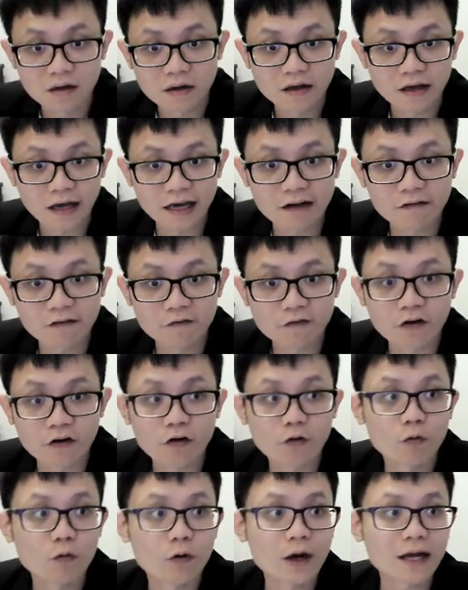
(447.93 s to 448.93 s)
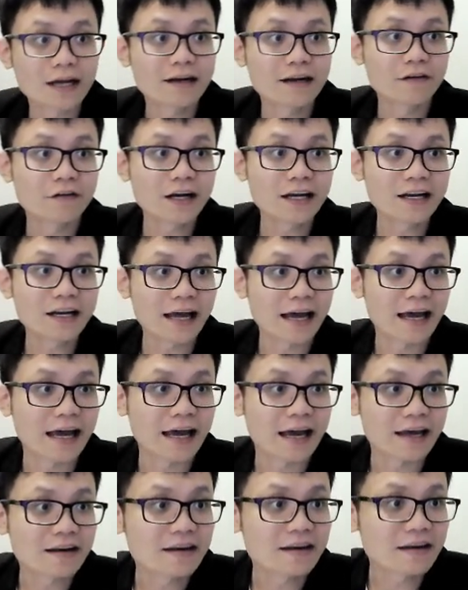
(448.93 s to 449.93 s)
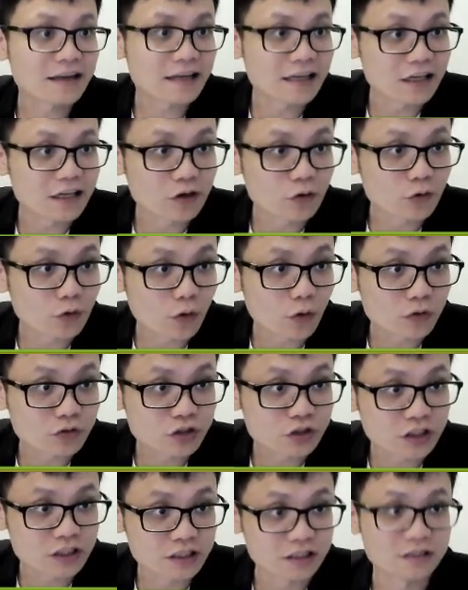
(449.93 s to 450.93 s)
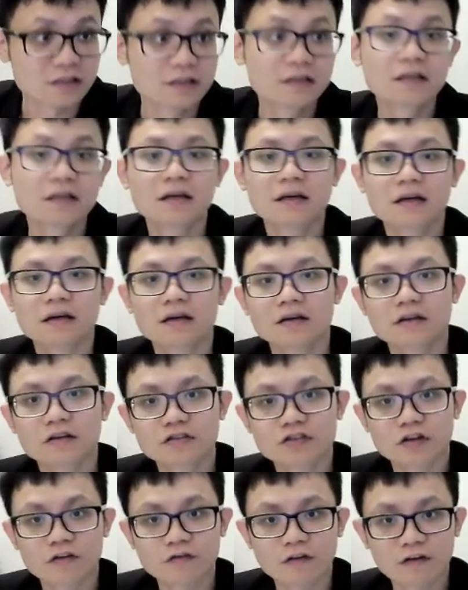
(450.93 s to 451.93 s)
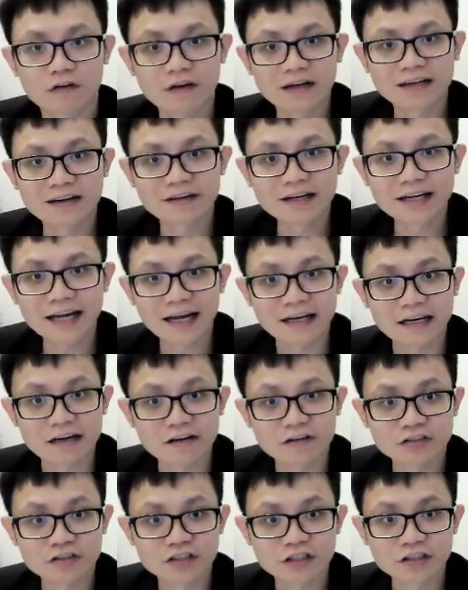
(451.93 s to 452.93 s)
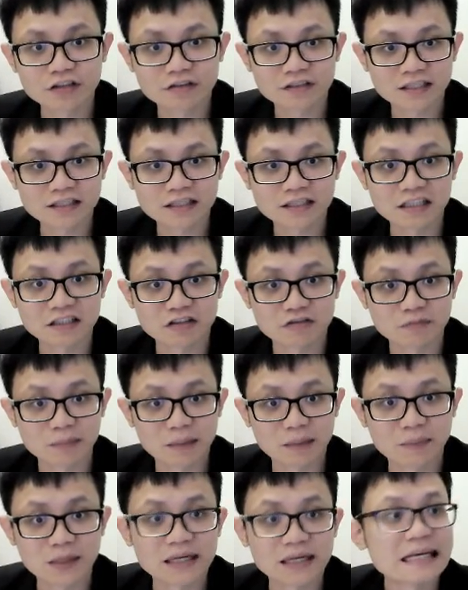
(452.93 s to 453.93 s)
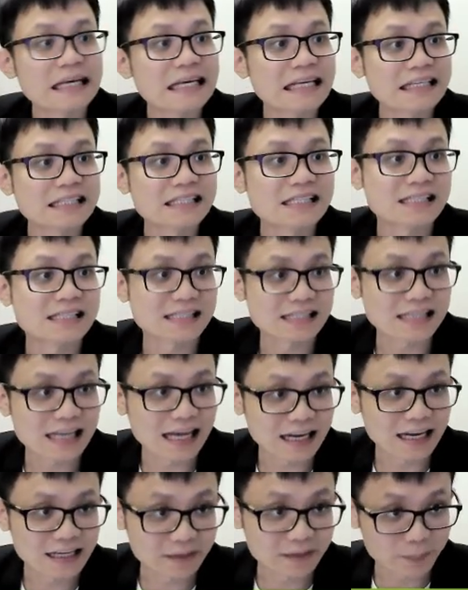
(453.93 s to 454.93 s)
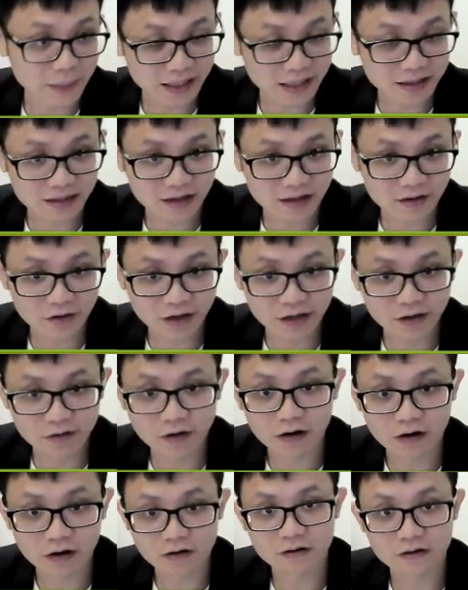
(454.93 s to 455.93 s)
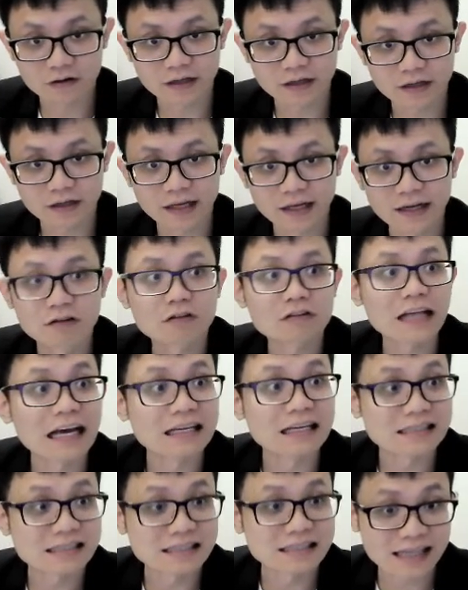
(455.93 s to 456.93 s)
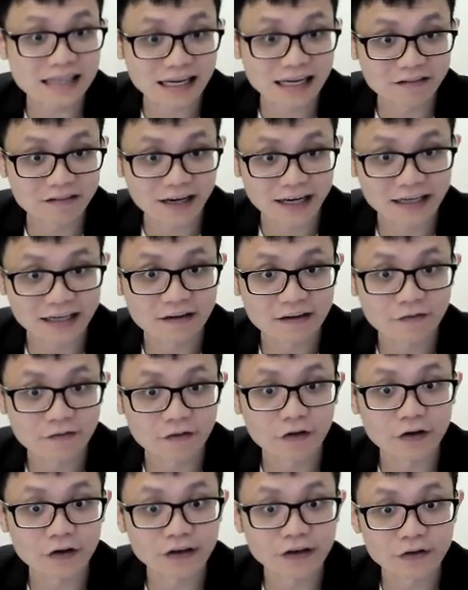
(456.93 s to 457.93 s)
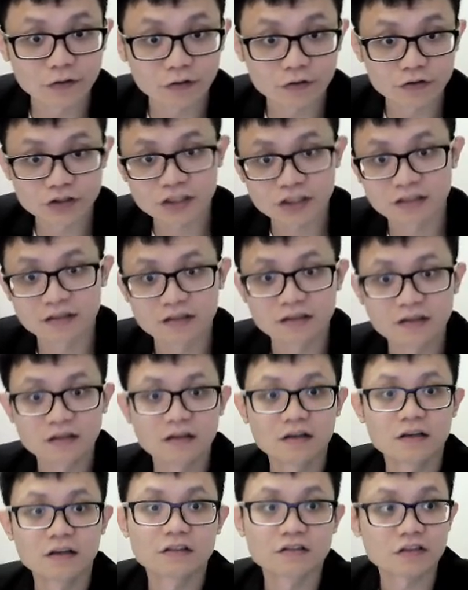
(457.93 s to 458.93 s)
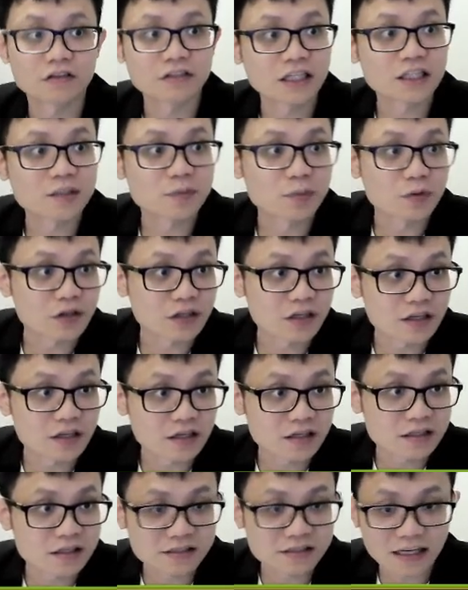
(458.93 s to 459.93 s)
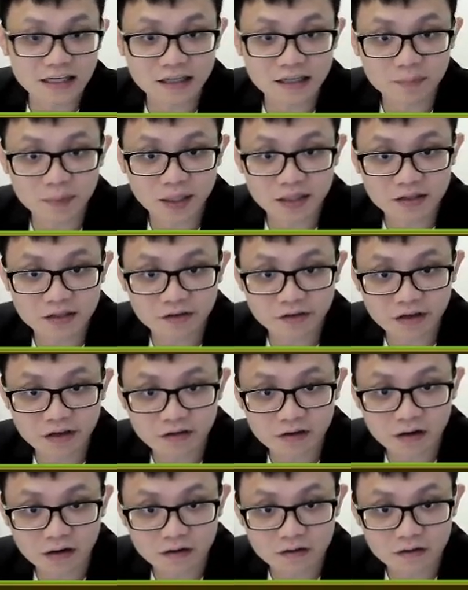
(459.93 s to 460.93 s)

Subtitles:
And for weathering and erosion, so for weathering and erosion, you just need to remember it's sedimentary rock. Okay, look like a sand, right? For erosion, so just put here sedimentary rock.